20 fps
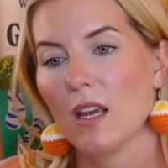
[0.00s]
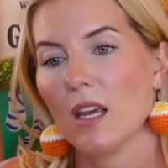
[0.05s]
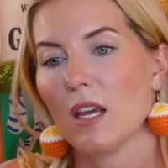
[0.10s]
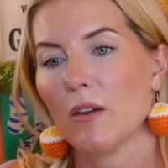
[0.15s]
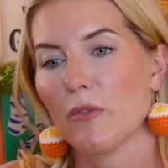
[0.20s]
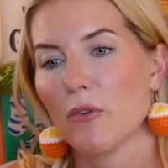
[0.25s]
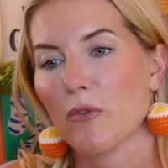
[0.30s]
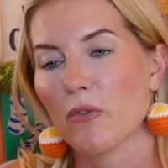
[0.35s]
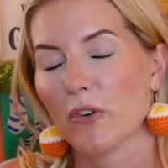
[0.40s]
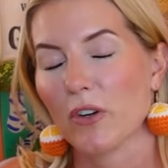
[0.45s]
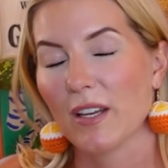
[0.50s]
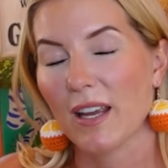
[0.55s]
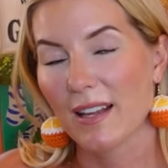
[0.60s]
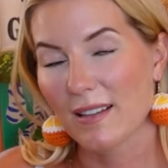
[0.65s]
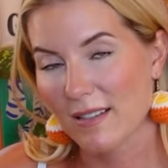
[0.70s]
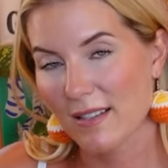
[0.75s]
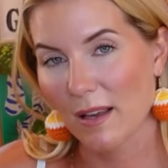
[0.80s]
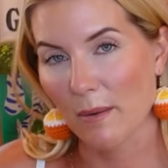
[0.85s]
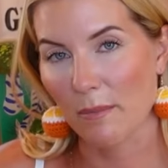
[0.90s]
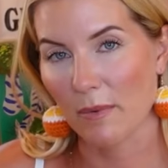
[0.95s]
If you
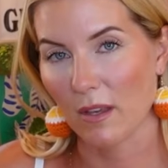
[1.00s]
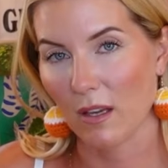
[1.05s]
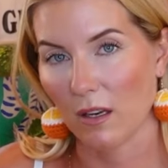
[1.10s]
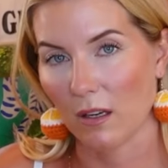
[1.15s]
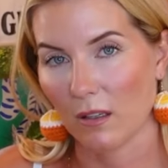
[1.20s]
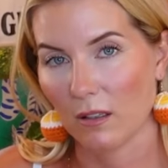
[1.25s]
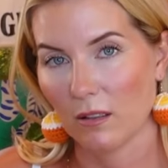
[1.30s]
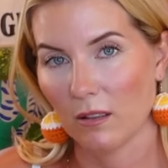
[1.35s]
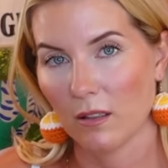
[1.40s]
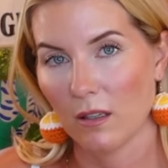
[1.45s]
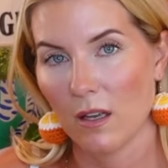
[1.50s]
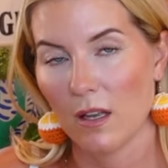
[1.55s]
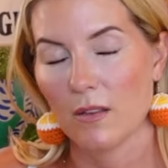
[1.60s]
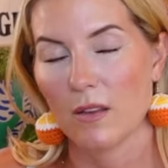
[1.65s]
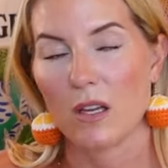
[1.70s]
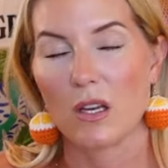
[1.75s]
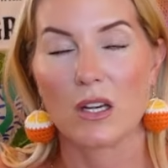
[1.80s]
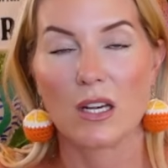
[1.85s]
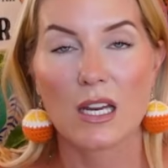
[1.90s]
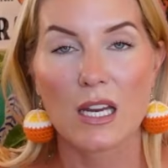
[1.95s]
forget something
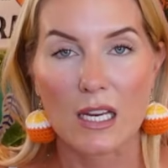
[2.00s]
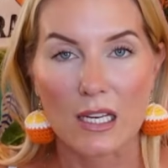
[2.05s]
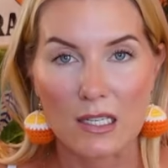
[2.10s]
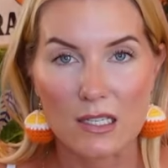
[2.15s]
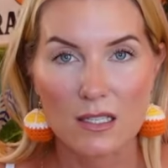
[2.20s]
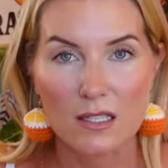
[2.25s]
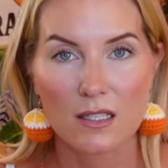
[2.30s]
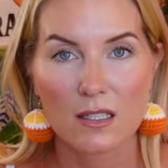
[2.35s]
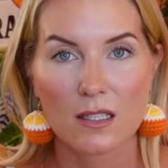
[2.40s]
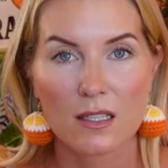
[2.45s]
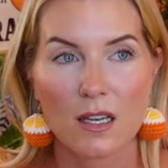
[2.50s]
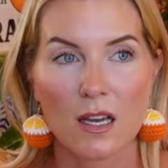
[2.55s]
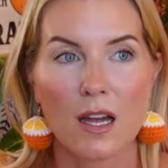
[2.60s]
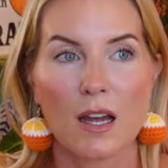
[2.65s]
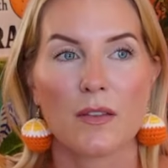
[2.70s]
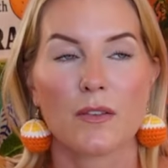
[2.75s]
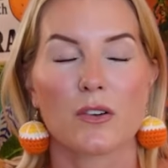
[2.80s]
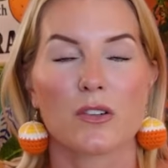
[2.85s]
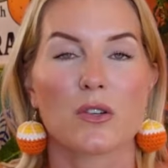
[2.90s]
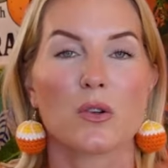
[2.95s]
that you need,
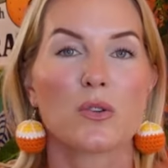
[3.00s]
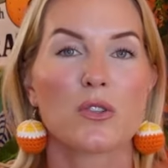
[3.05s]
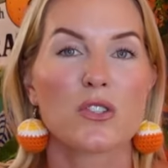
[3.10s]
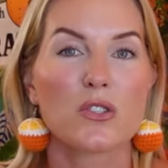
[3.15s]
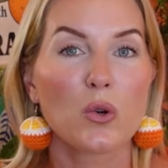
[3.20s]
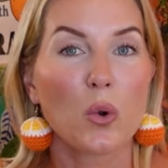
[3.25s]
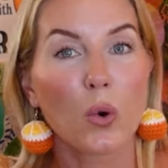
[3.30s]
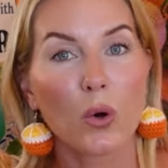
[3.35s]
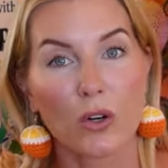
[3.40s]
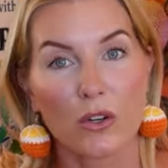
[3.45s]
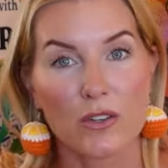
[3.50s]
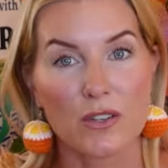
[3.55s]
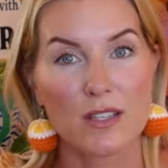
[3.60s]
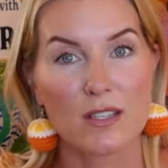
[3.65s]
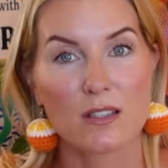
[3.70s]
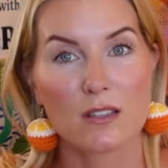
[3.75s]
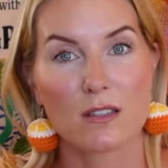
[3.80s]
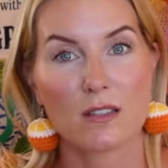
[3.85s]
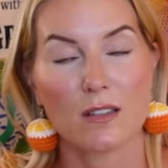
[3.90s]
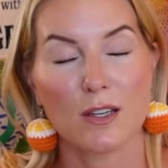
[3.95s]
there's no
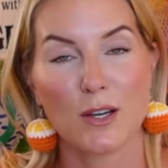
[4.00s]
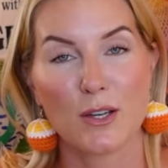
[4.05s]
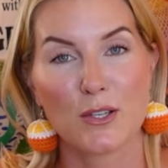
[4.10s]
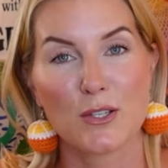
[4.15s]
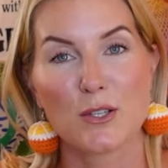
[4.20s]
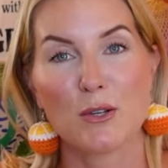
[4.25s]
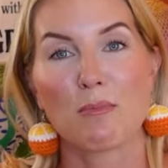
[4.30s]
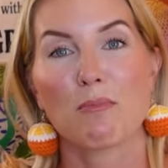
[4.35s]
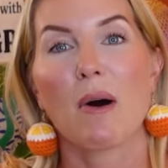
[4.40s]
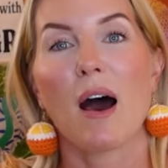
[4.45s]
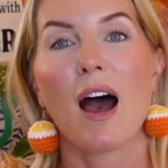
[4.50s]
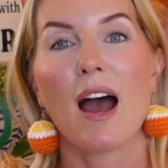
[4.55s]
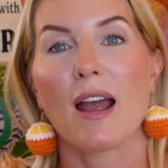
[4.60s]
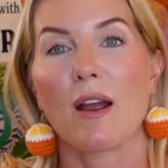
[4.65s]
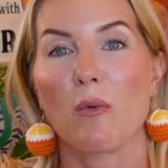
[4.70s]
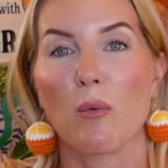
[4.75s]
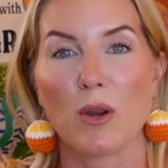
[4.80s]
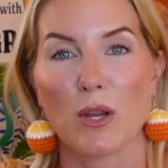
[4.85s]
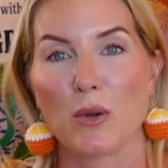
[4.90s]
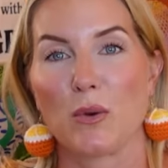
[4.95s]
stores to
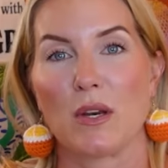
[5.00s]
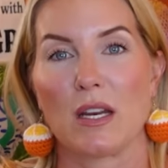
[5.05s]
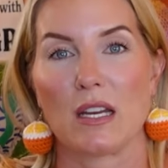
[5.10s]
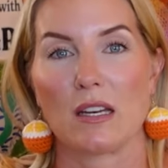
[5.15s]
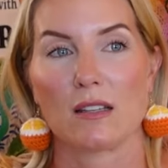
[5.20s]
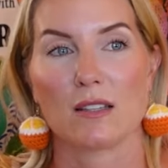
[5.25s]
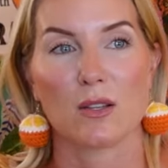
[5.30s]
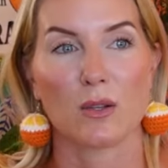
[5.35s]
buy what you need.